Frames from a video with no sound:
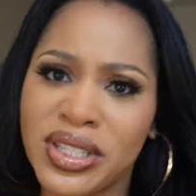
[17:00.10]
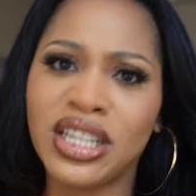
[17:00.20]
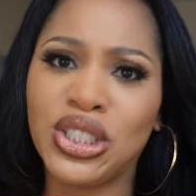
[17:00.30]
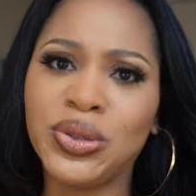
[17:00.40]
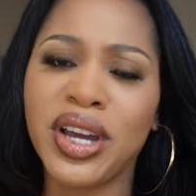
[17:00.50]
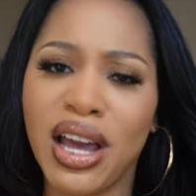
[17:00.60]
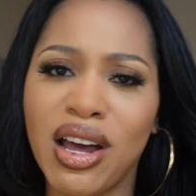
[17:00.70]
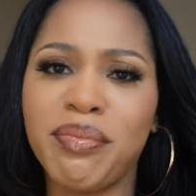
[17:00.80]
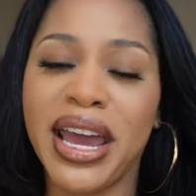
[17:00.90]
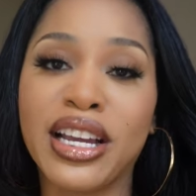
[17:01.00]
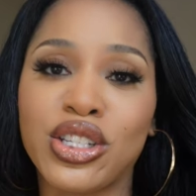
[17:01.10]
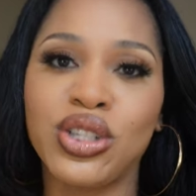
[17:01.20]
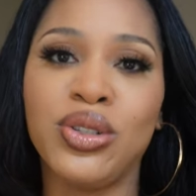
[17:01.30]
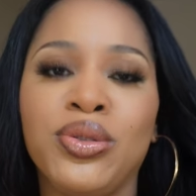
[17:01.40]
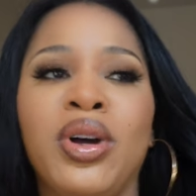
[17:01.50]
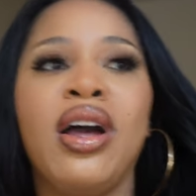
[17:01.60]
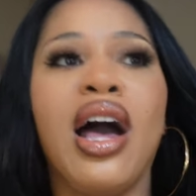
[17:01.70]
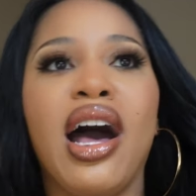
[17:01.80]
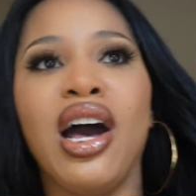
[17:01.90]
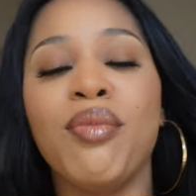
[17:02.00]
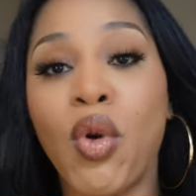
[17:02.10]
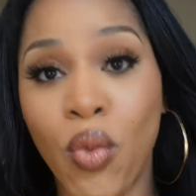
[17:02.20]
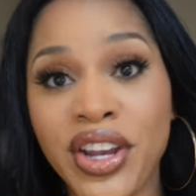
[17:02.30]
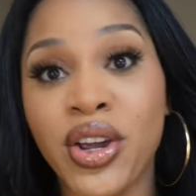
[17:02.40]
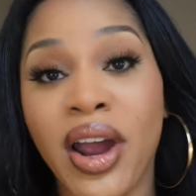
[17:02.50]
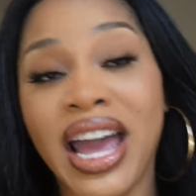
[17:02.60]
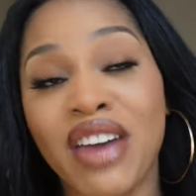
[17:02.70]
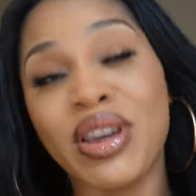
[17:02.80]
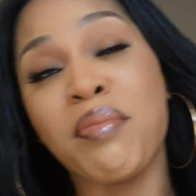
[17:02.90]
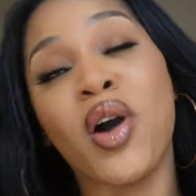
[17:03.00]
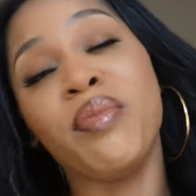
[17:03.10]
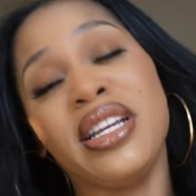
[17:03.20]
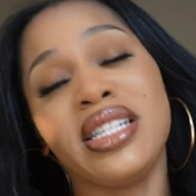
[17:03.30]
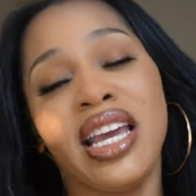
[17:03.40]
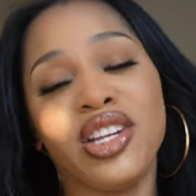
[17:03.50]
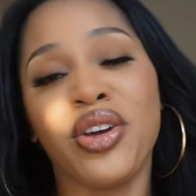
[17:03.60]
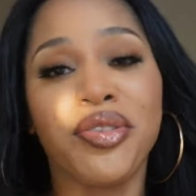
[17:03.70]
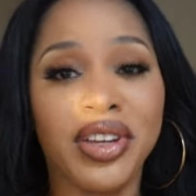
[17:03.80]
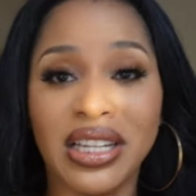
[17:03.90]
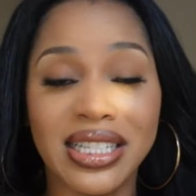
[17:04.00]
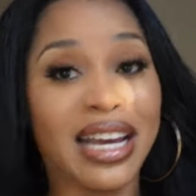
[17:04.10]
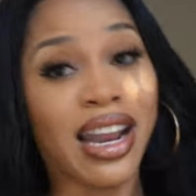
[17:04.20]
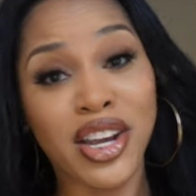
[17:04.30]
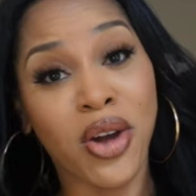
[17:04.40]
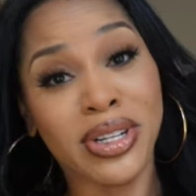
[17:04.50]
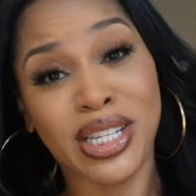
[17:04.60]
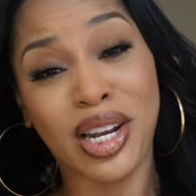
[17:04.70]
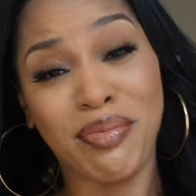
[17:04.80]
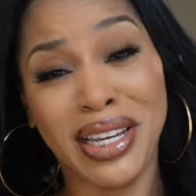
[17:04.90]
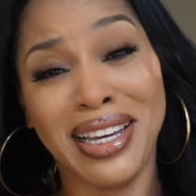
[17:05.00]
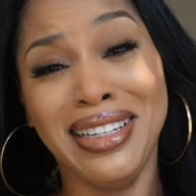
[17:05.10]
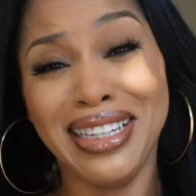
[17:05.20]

that you can come back to um, when you're having moments and you're feeling down. I know it's gonna be